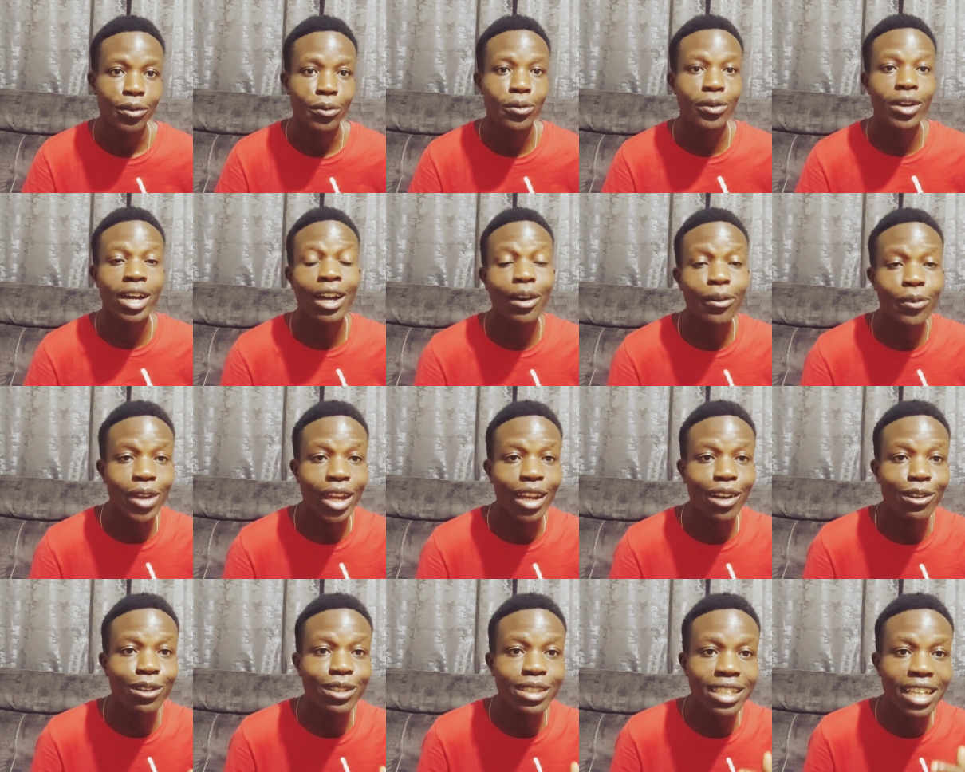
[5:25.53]
We, are,
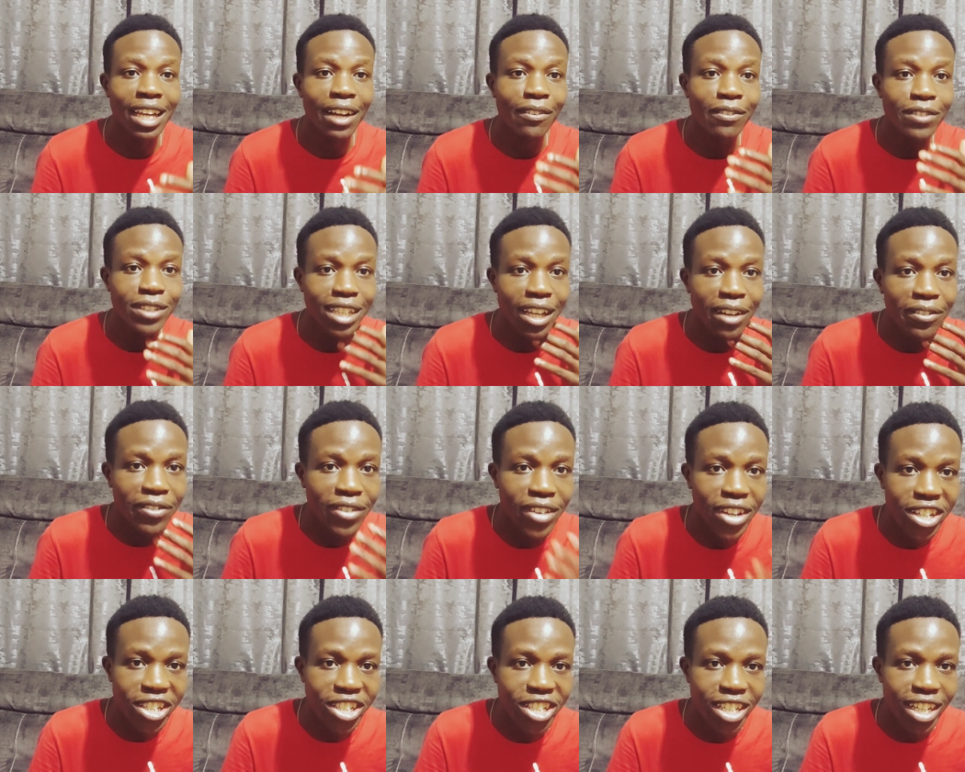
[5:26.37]
we are not self
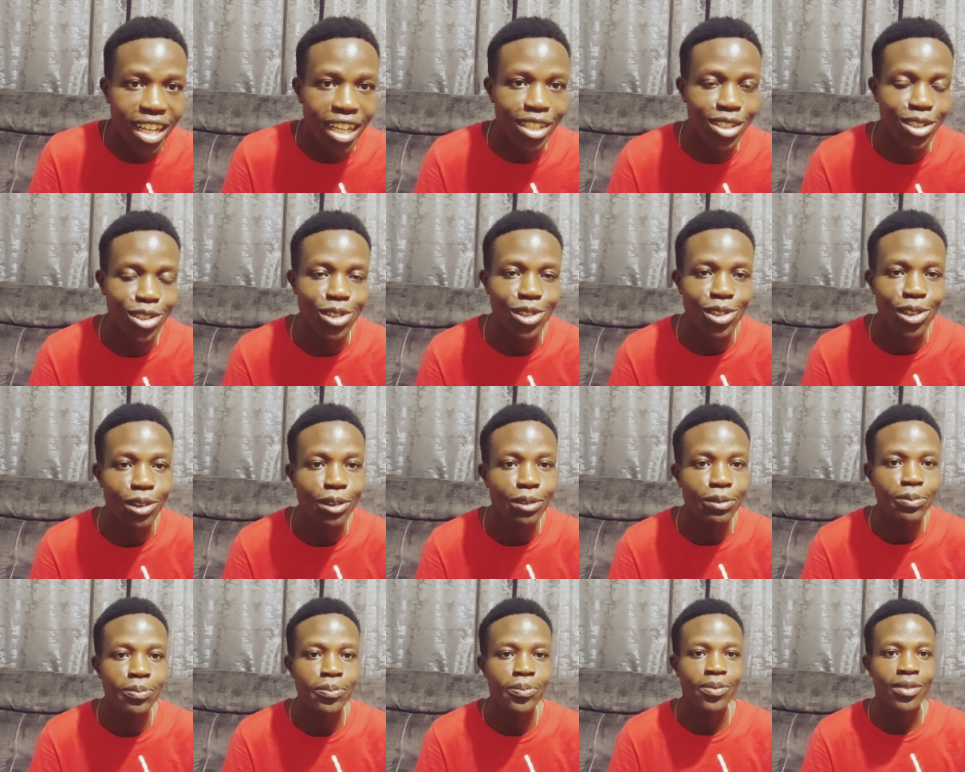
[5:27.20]
sufficient, you
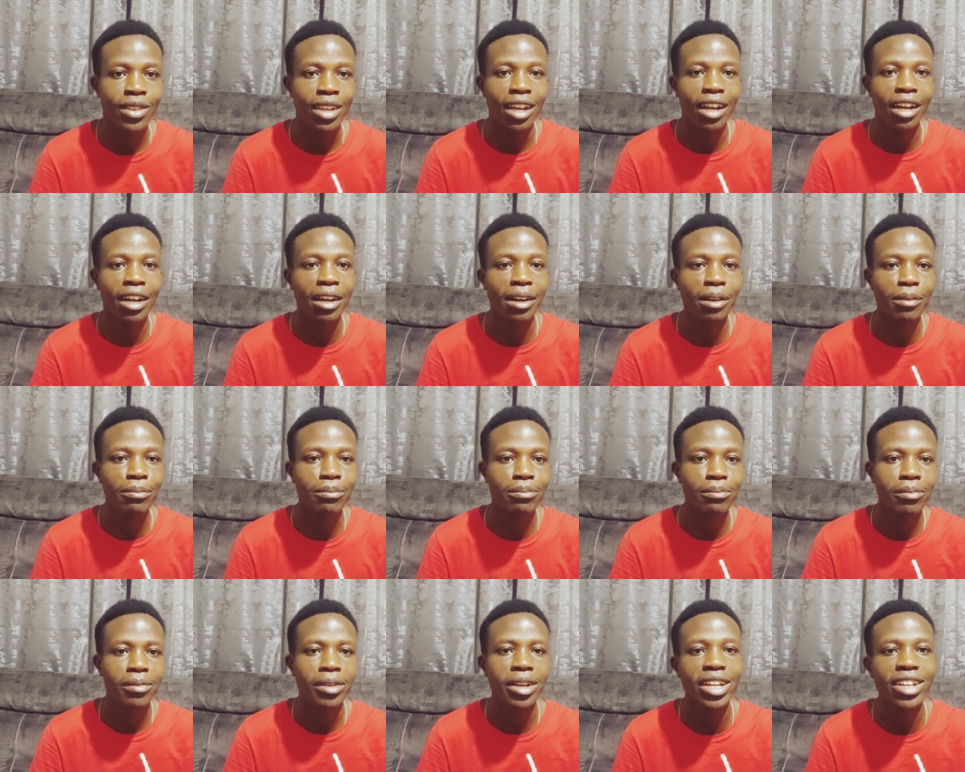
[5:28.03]
know.
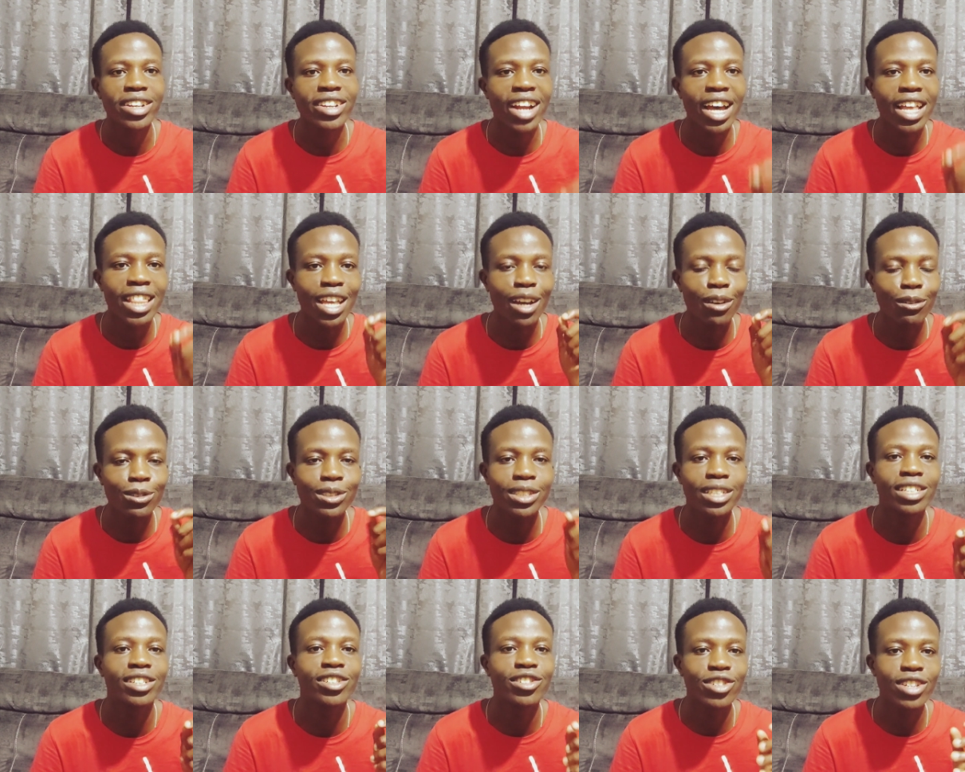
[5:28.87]
Um, he'd rather
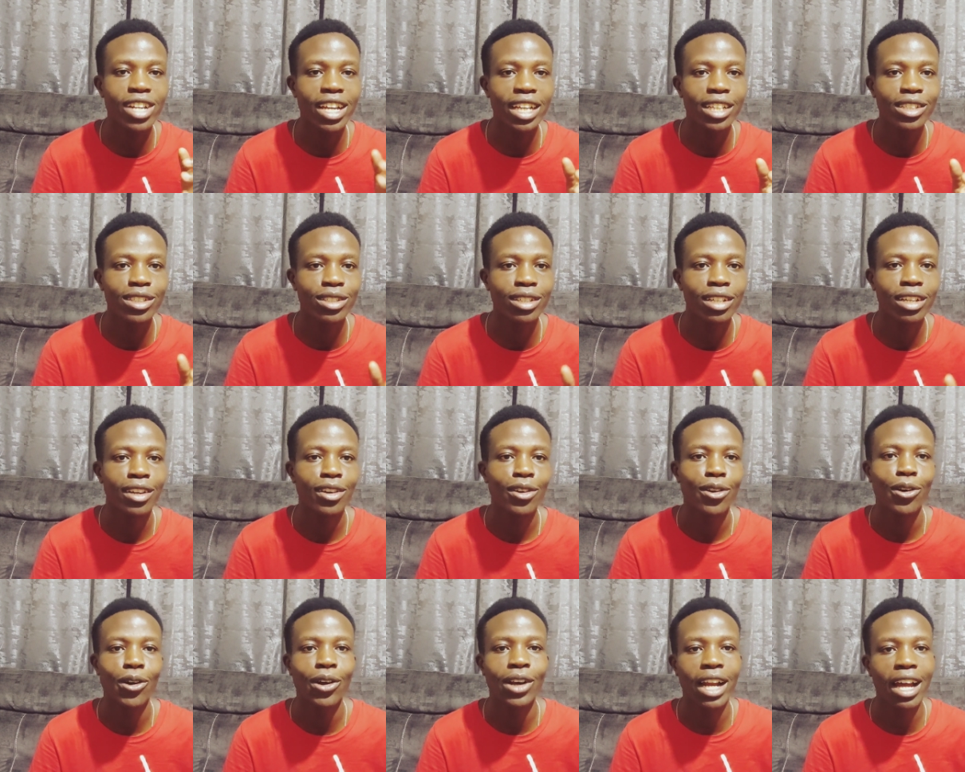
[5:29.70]
concentrate
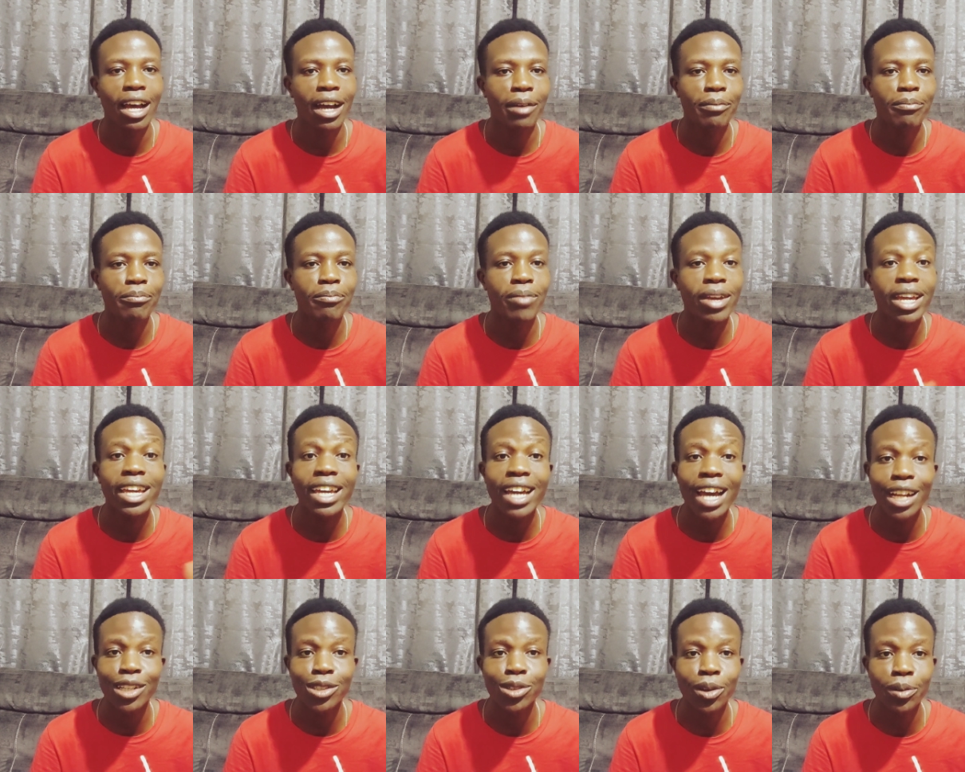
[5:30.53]
on um,
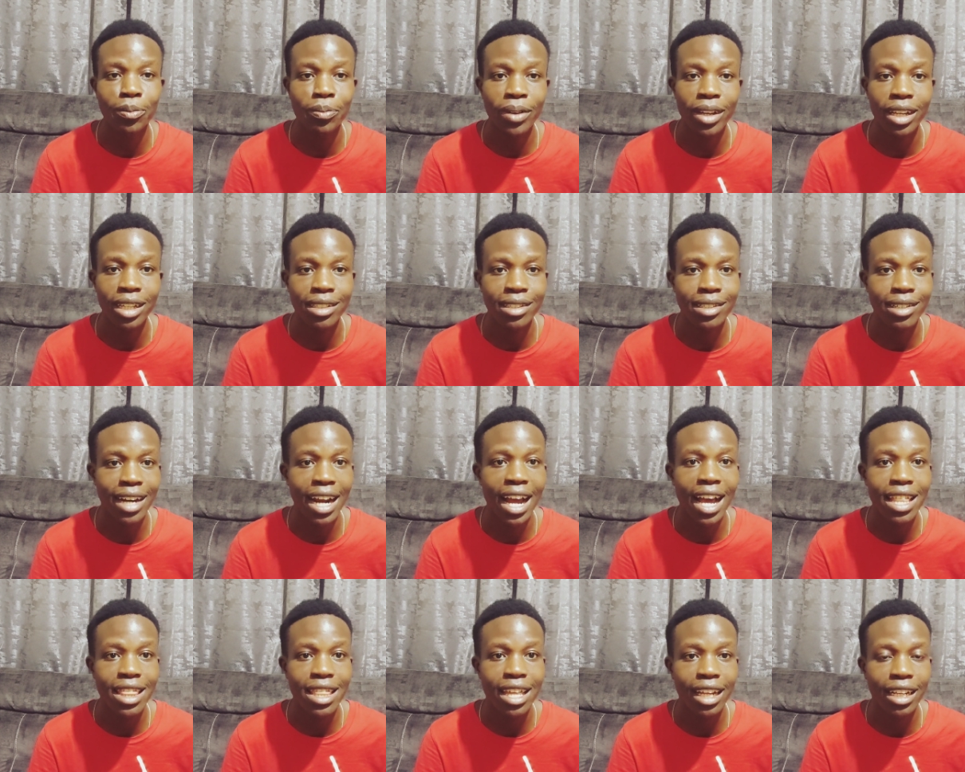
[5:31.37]
bigger topics
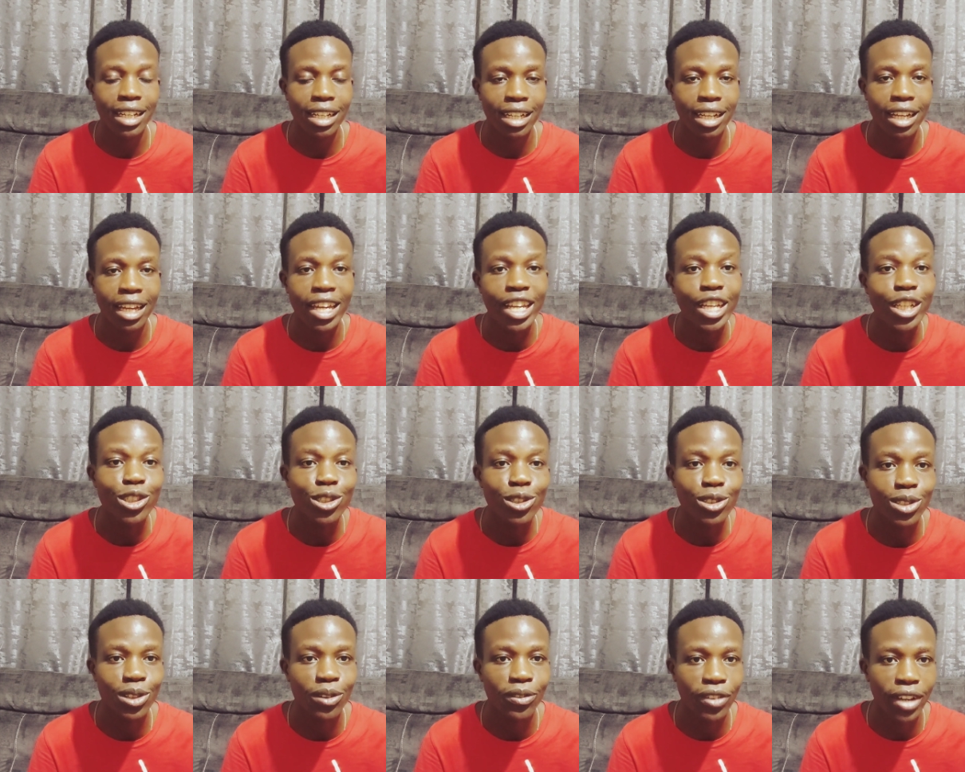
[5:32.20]
rather than
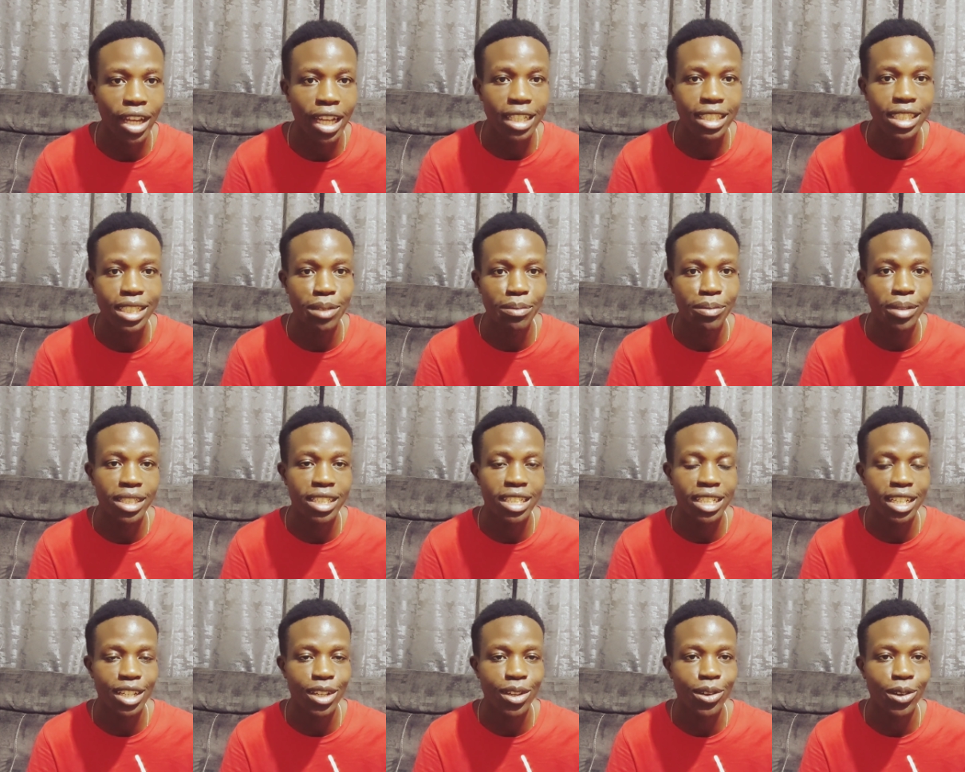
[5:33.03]
issues of
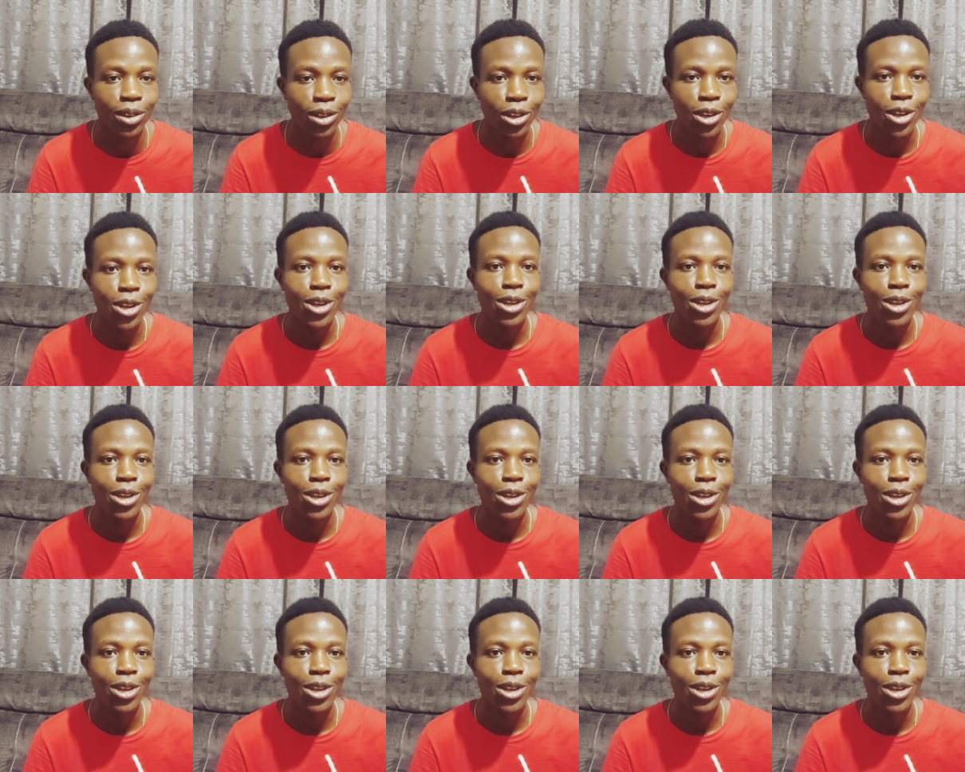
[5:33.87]
LGBTQ.